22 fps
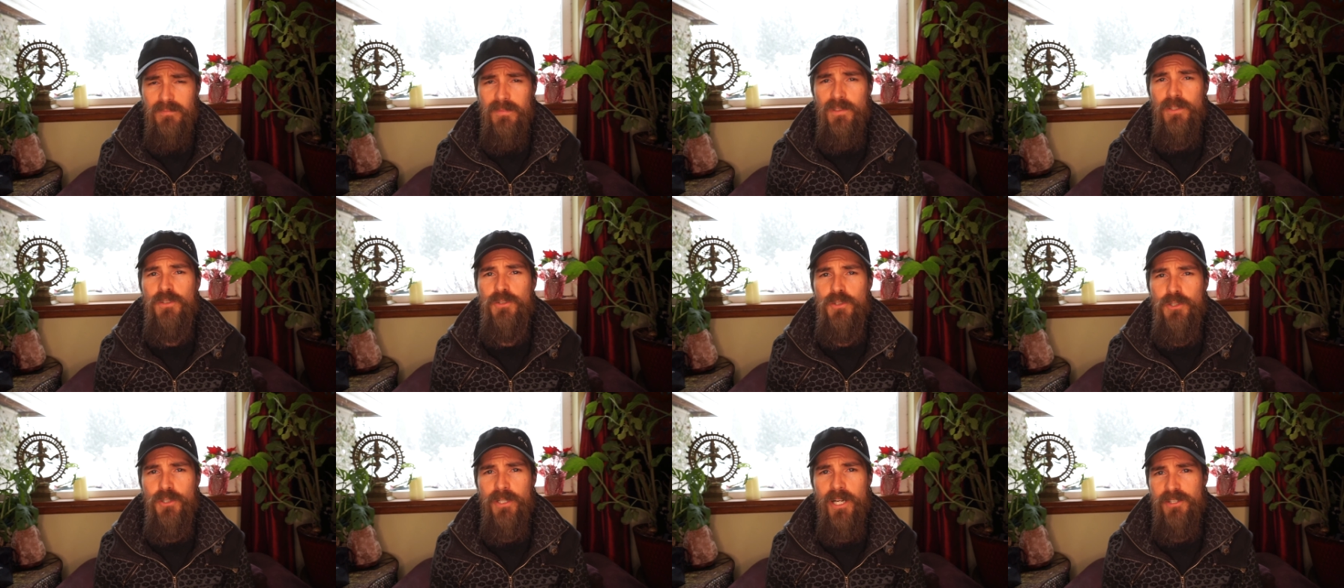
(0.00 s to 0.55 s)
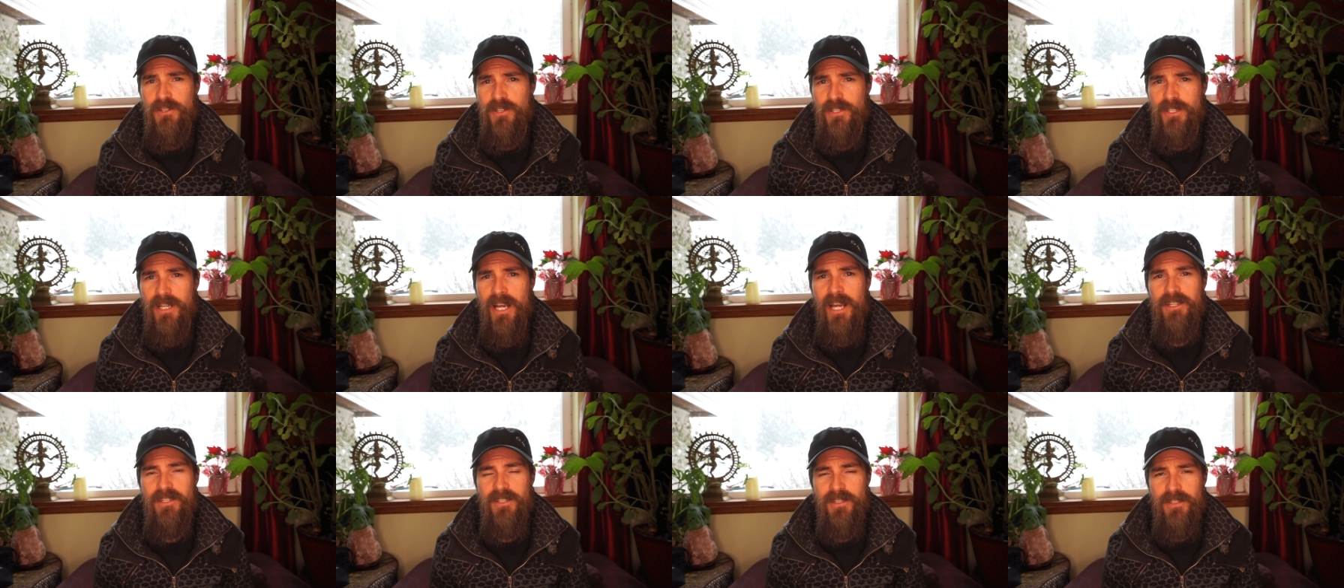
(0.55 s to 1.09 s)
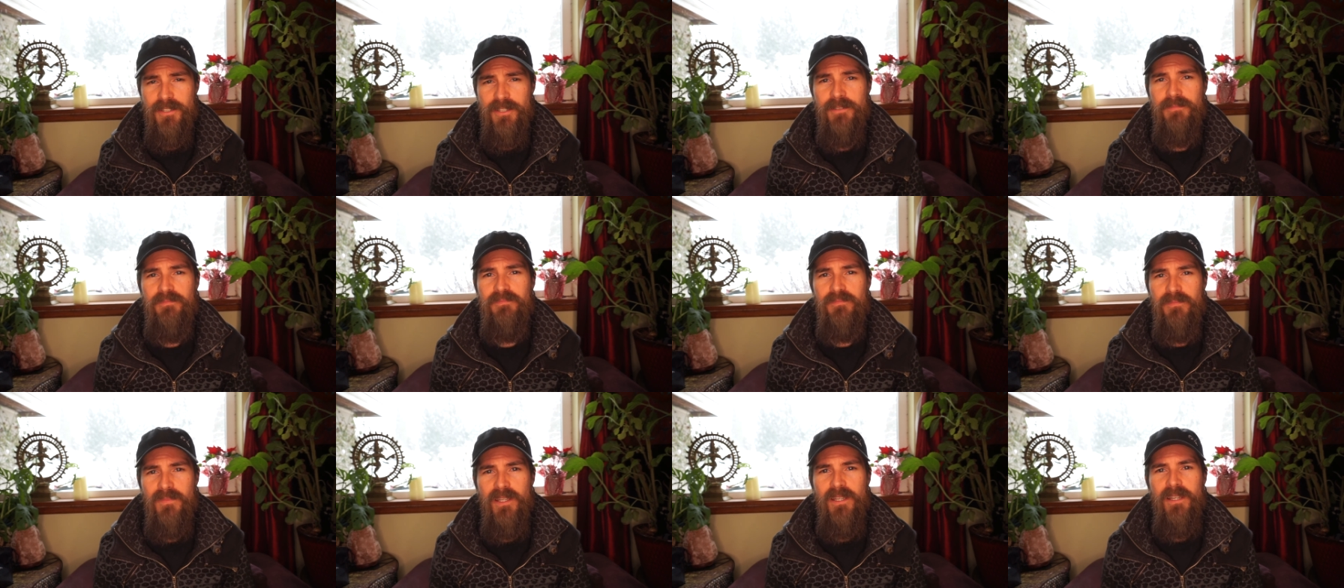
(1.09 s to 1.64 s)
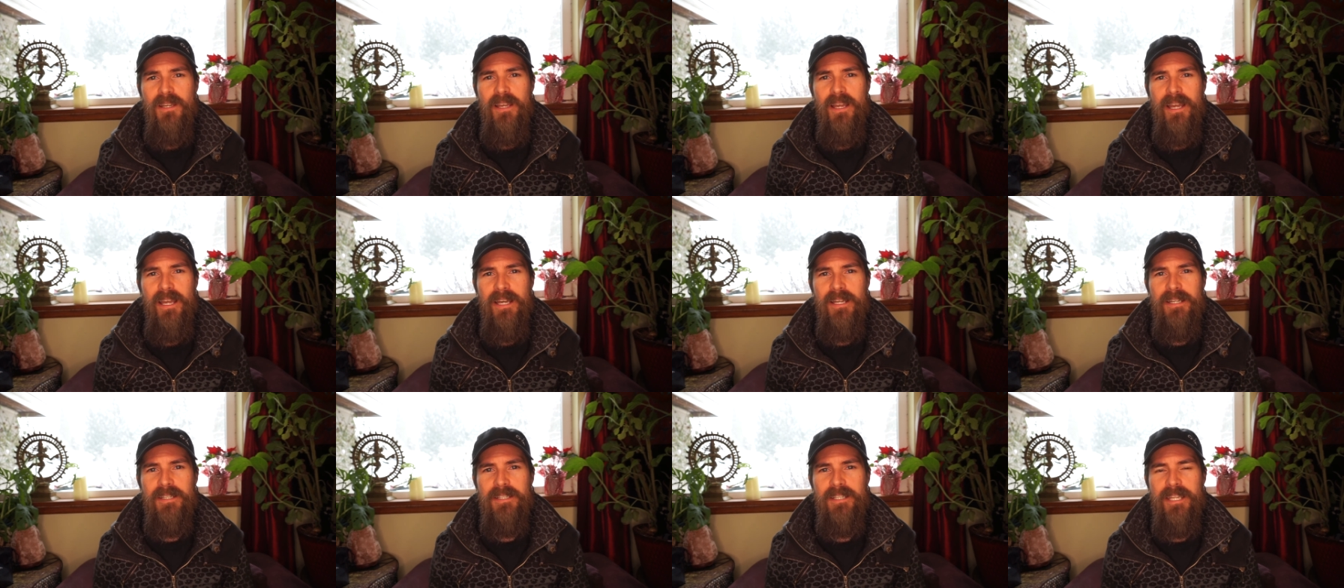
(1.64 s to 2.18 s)
do your exercises
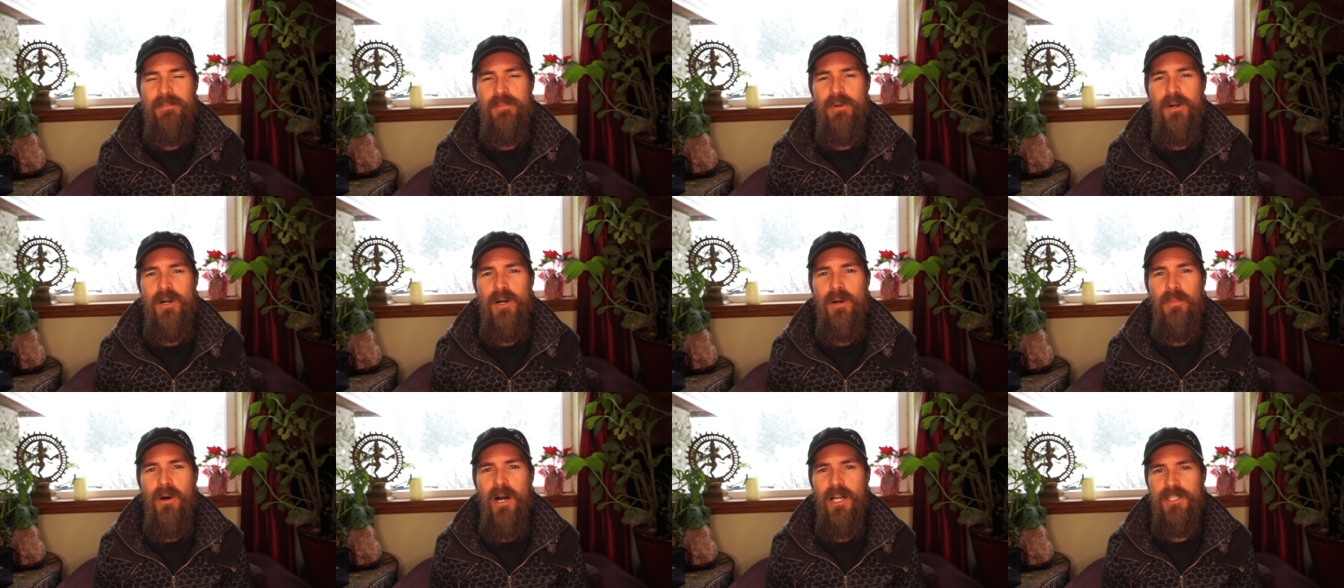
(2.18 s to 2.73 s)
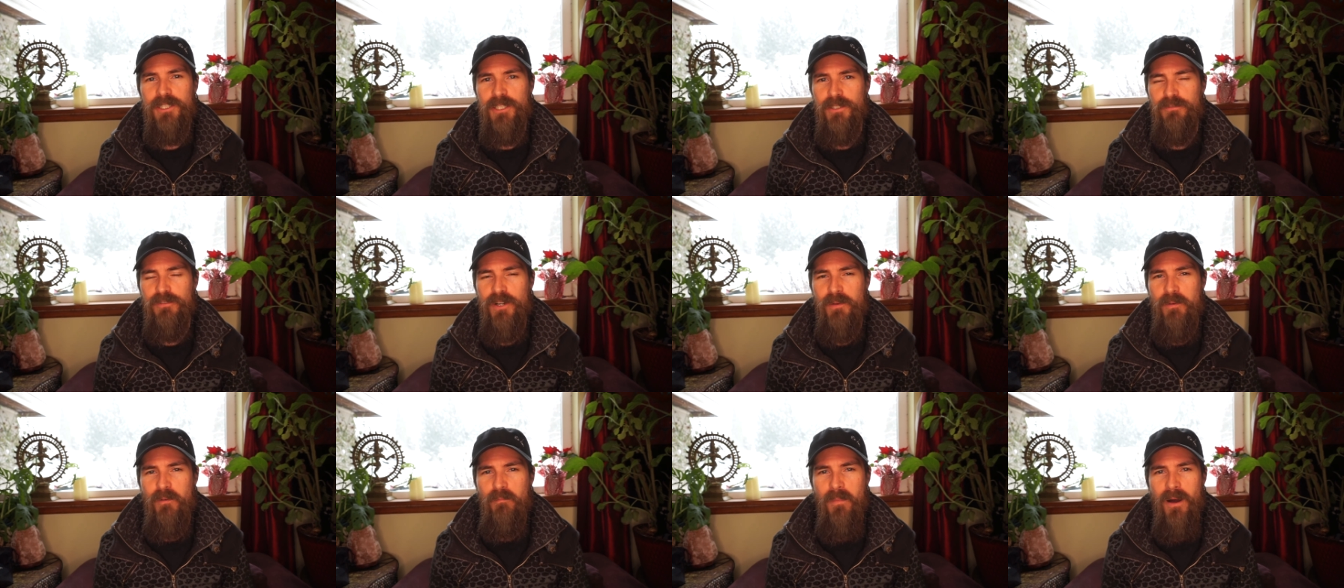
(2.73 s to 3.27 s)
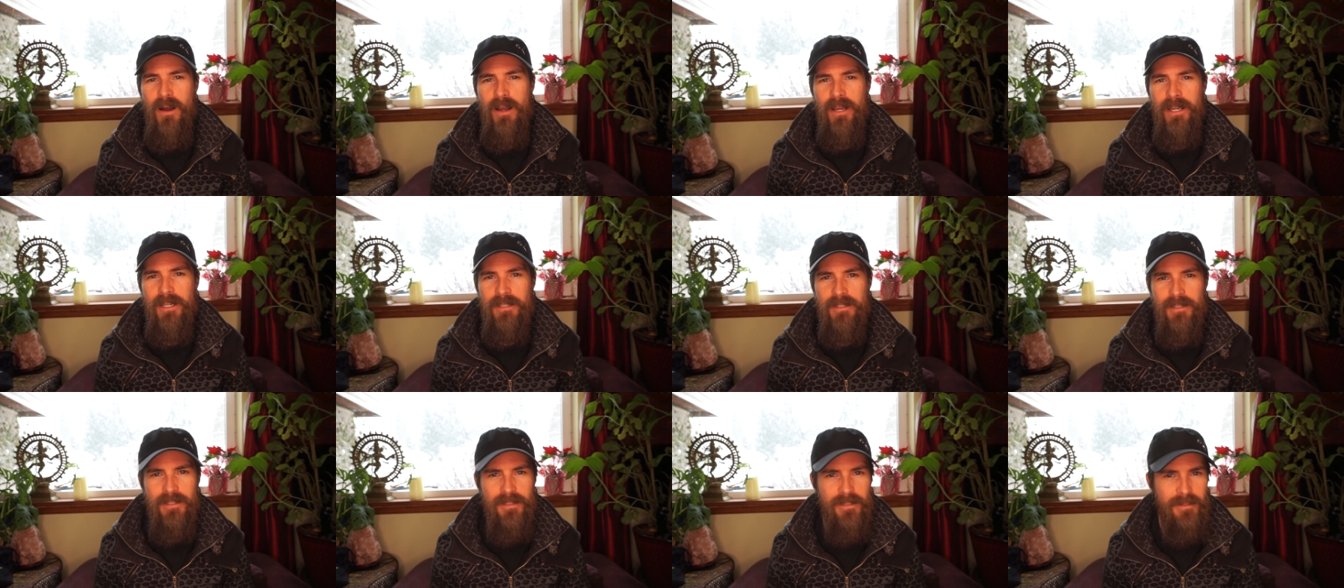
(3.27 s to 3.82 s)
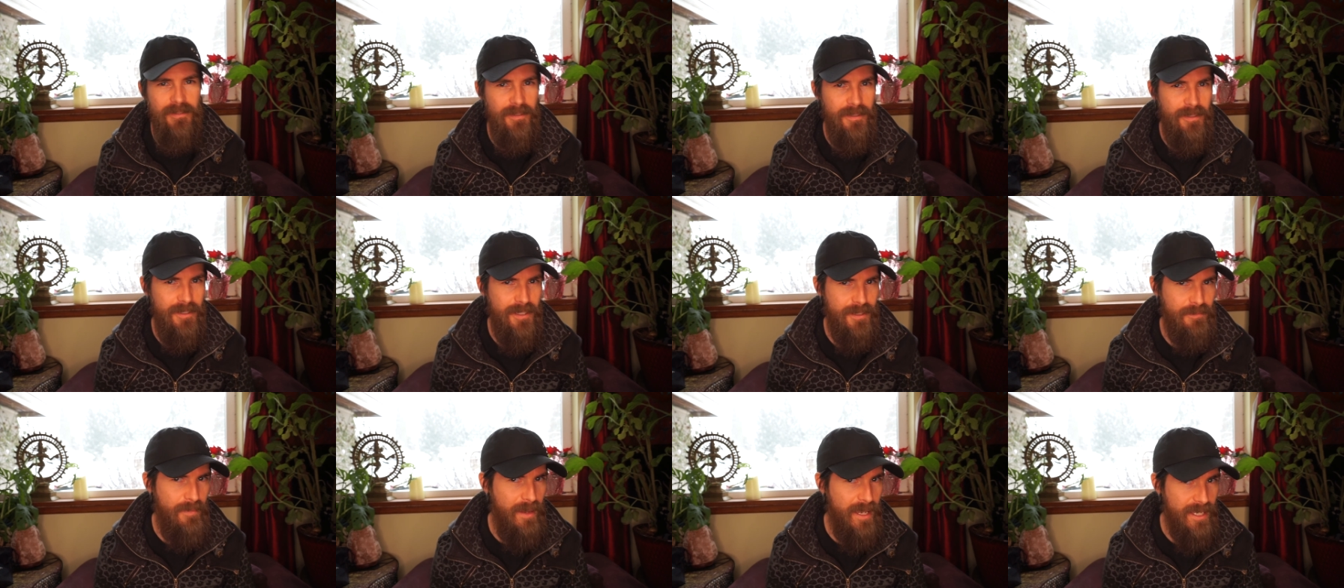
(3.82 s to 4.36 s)
and keep a positive frame of mind
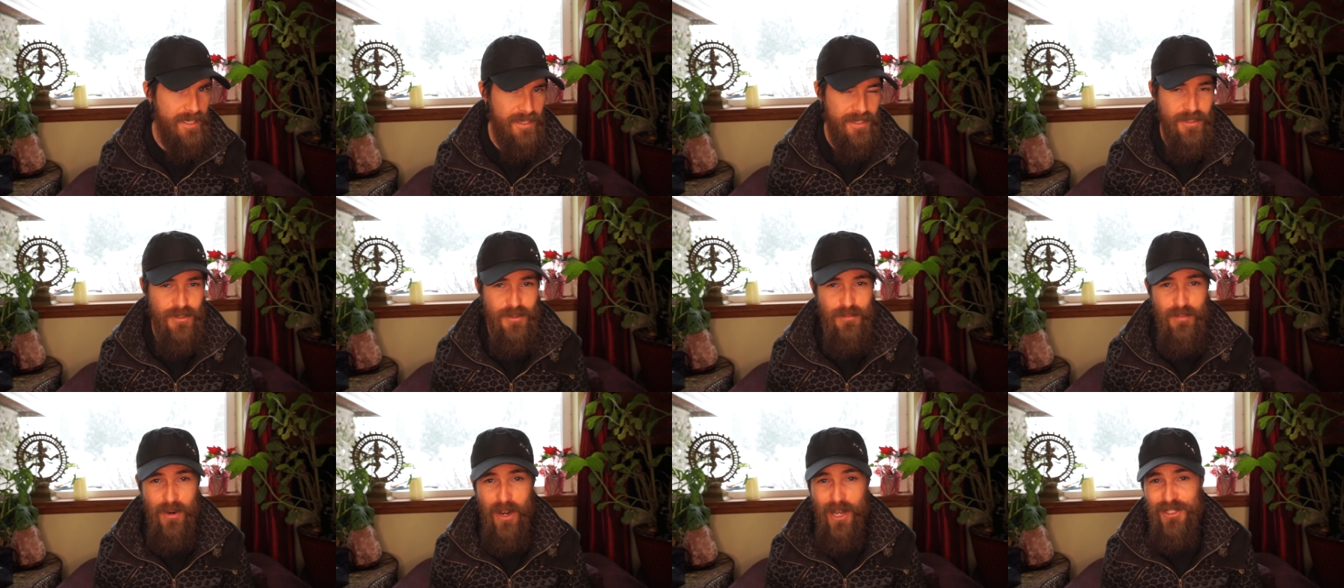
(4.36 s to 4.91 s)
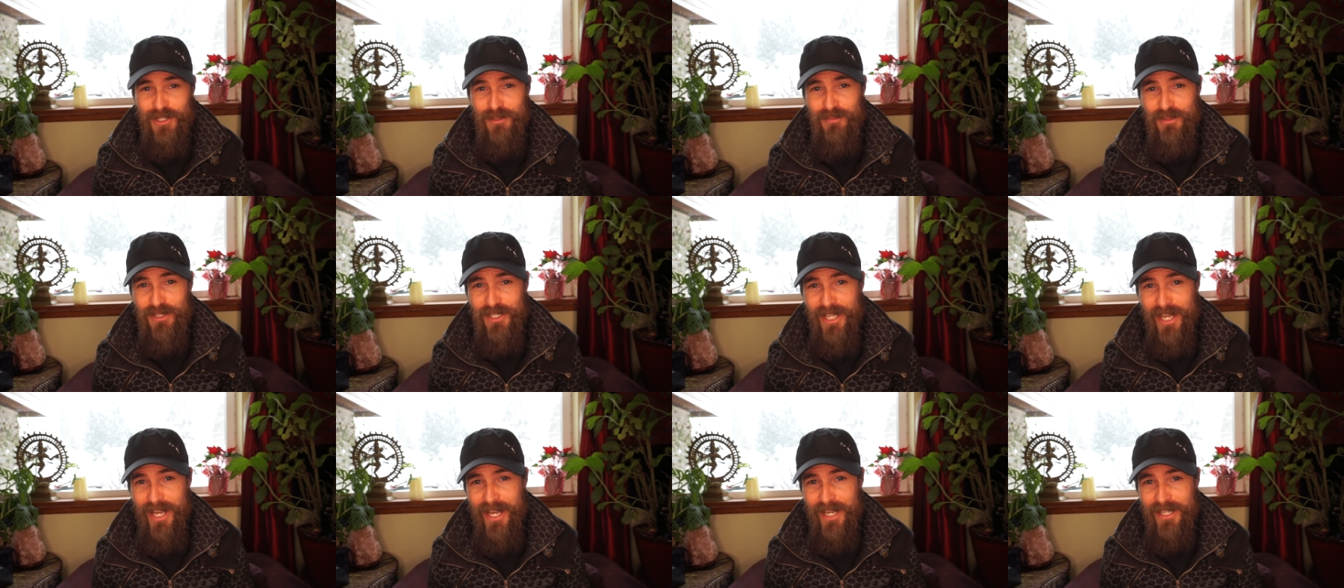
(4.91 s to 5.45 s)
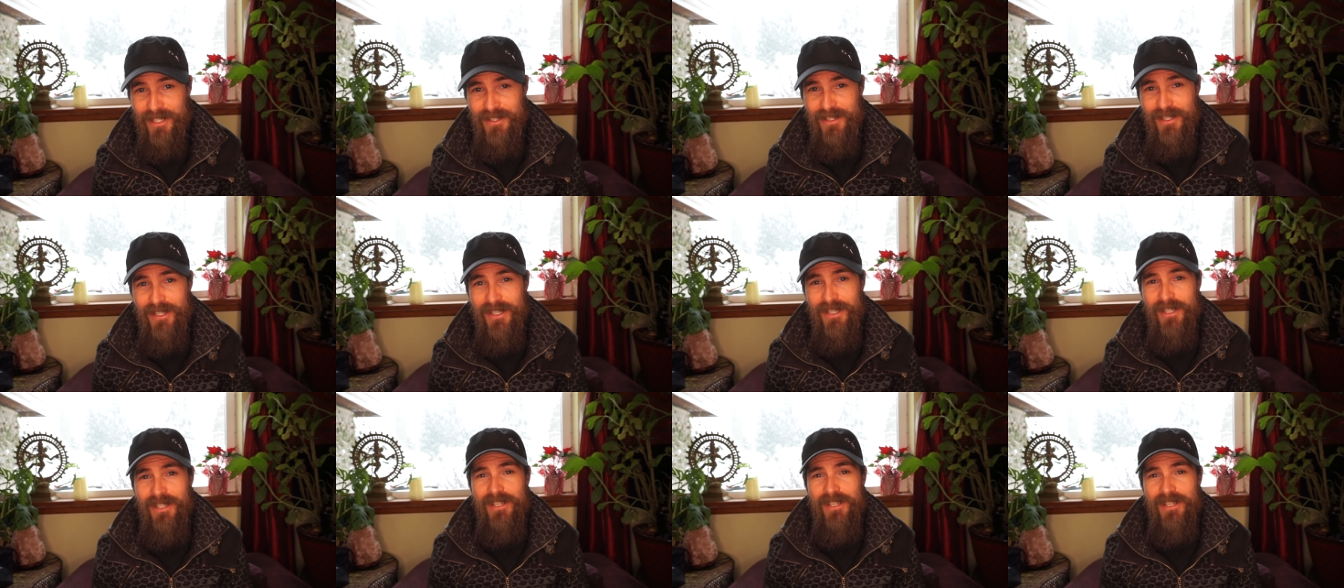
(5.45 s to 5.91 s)
as best as you possibly can.